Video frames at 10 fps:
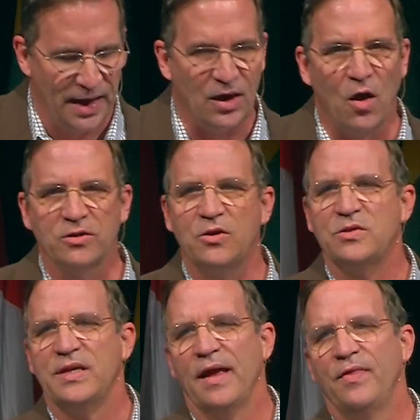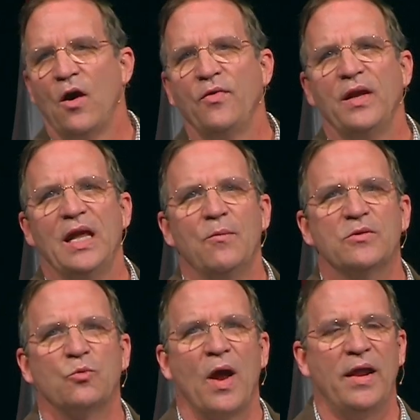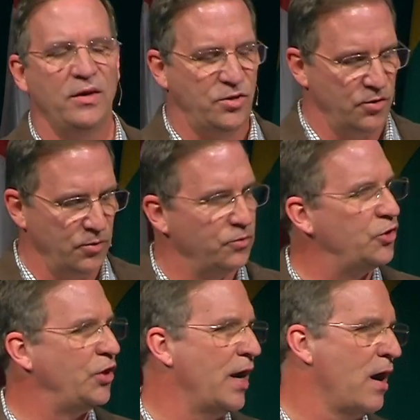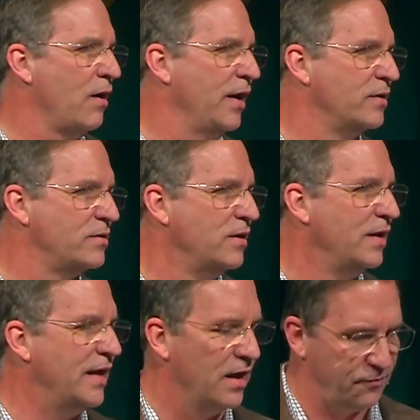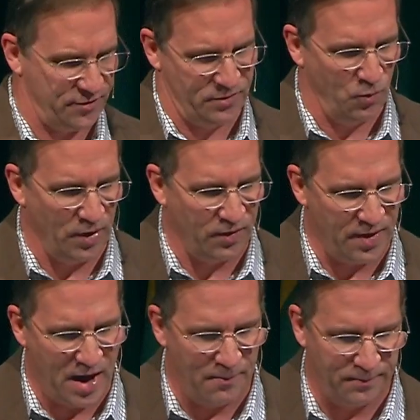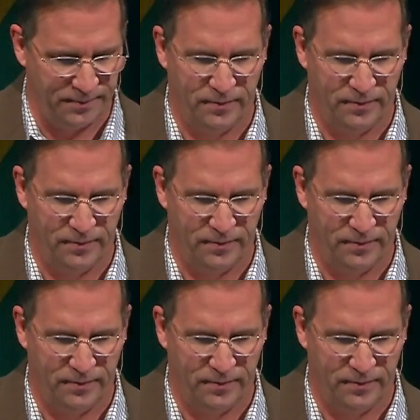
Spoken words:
He also said, though, that he was ready to share his gifts with them.